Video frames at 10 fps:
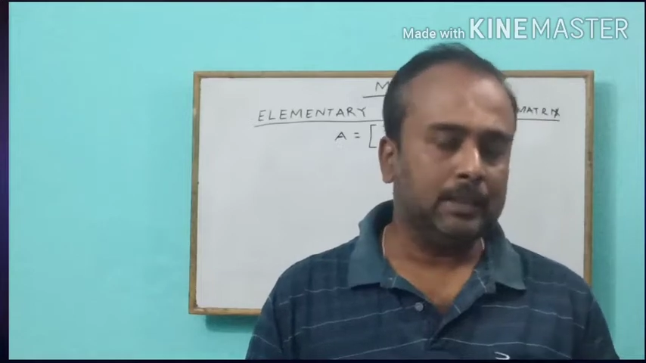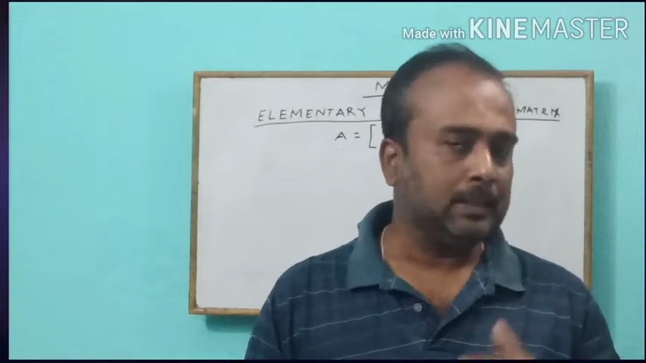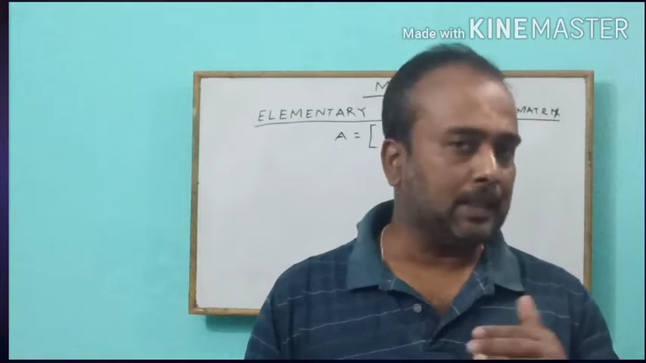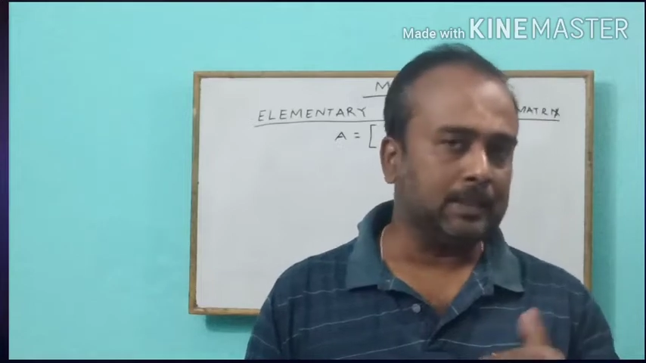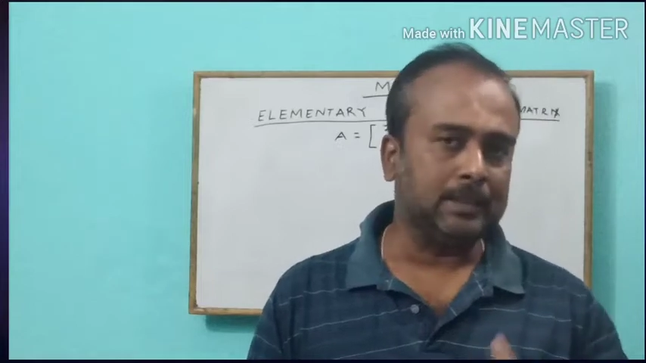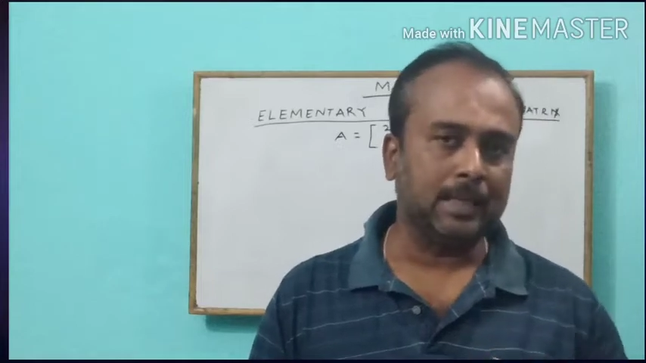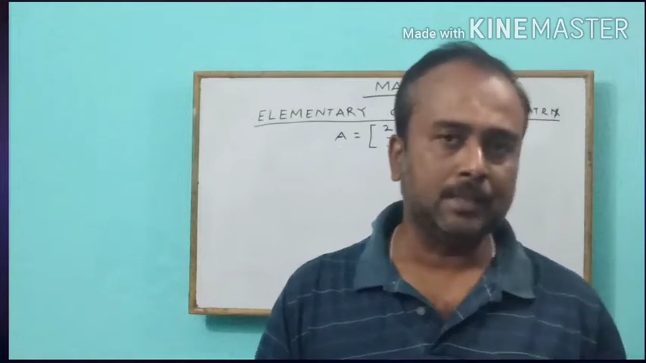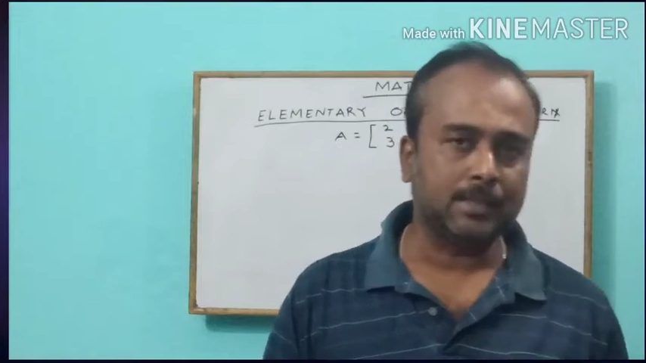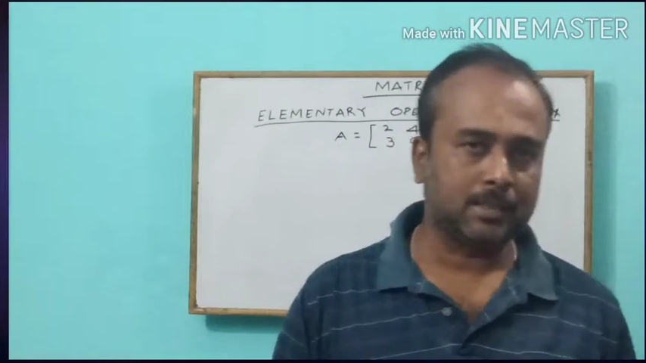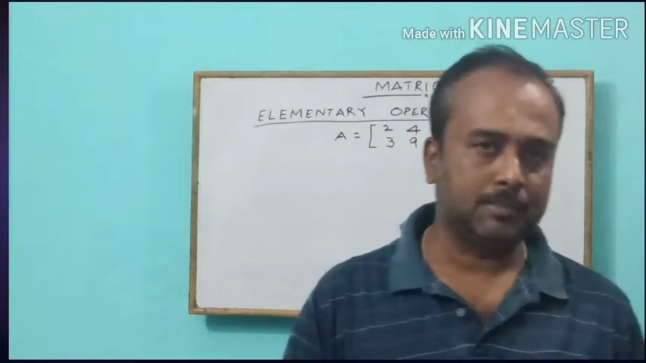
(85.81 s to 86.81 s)
These are the
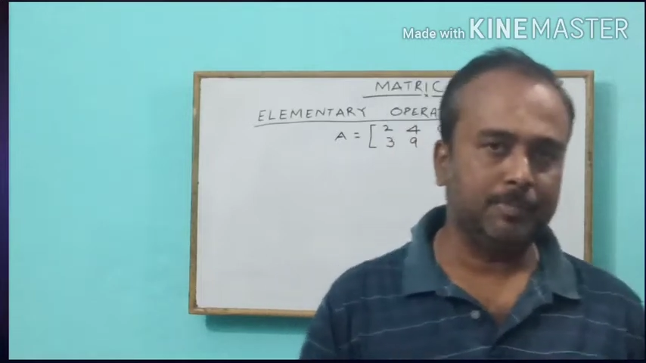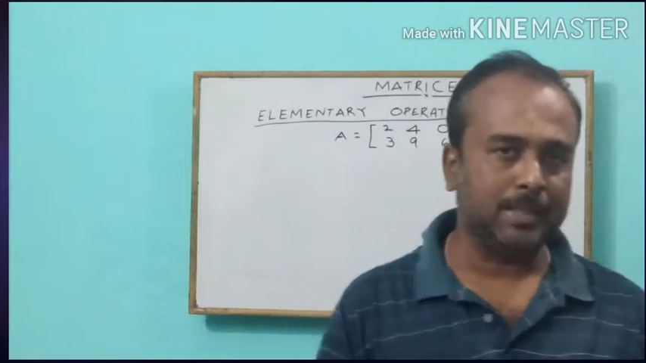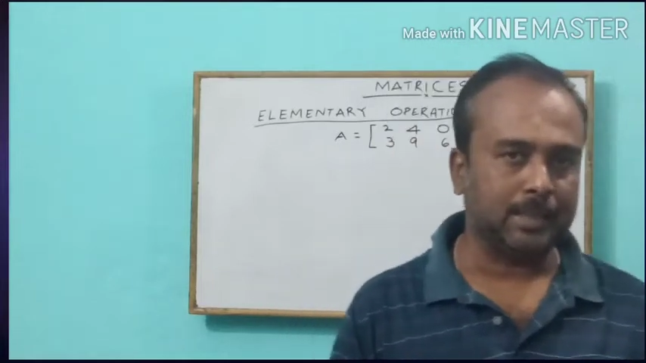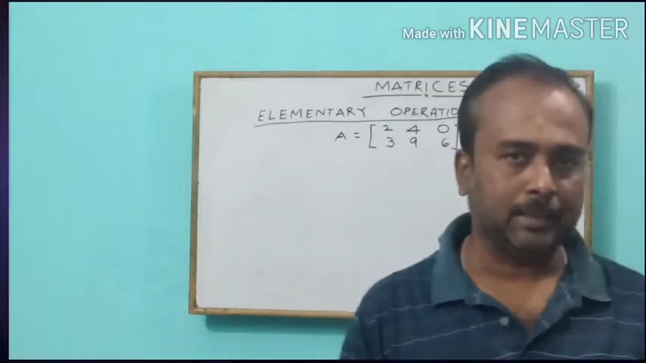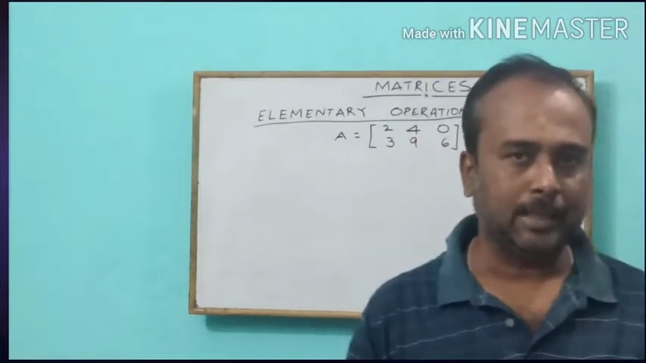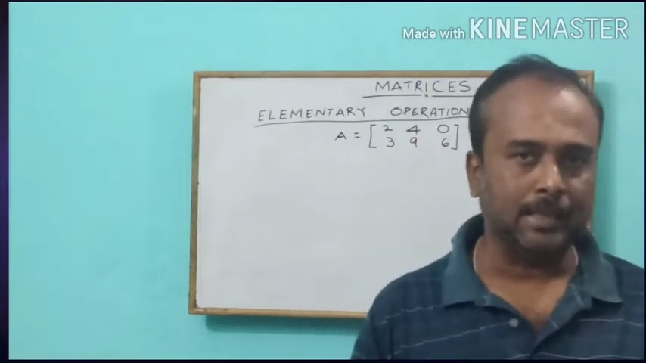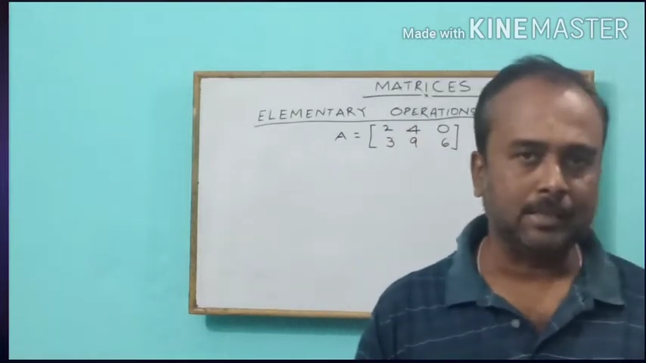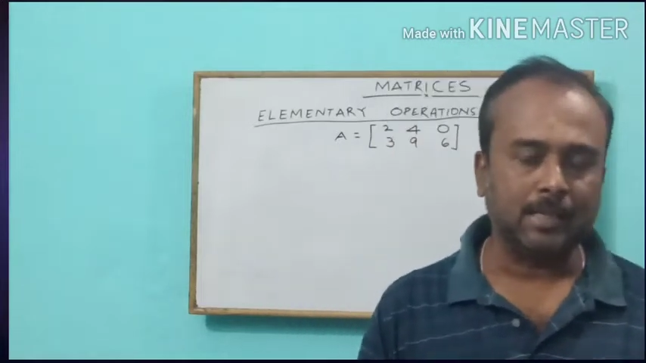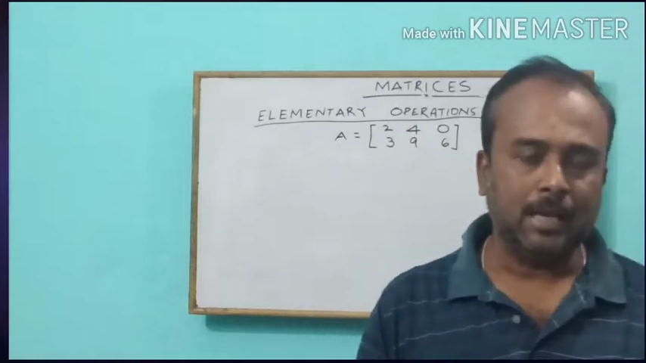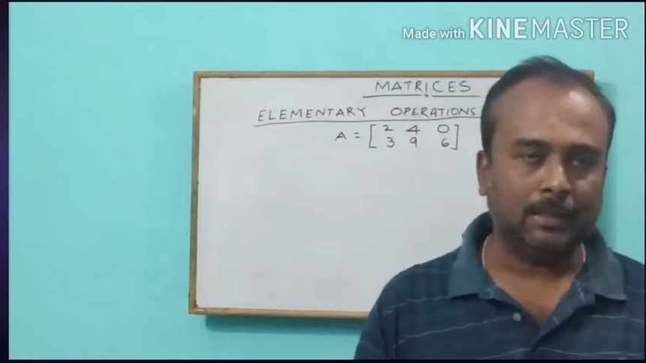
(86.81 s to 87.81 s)
things, basic things,
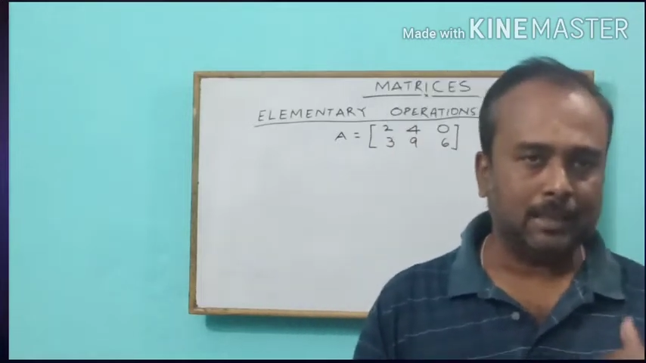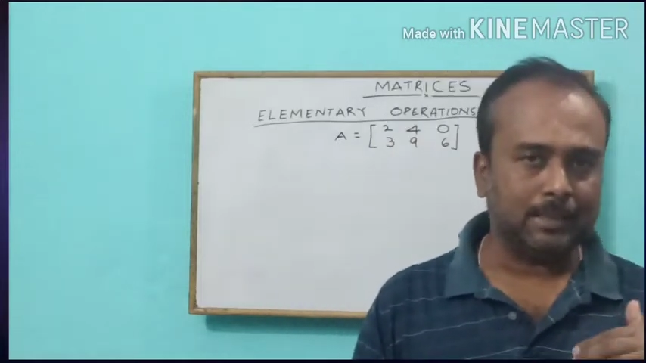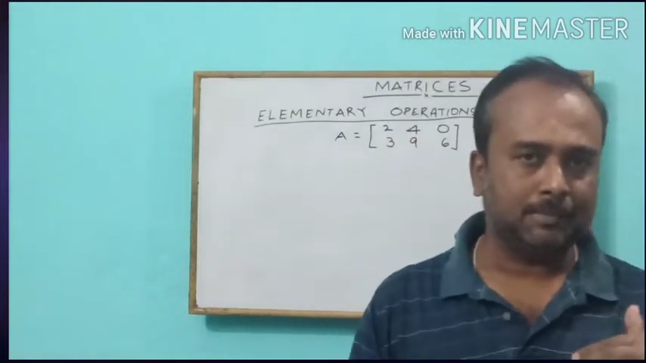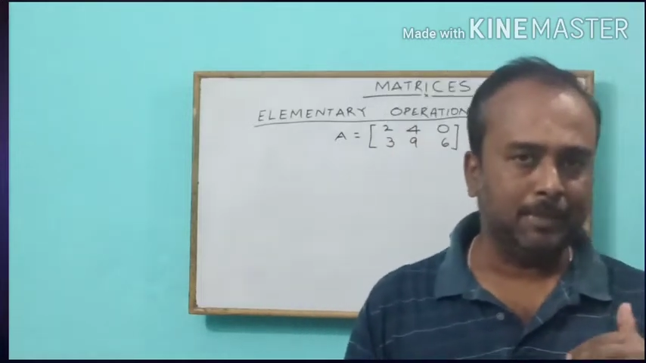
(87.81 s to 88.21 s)
that is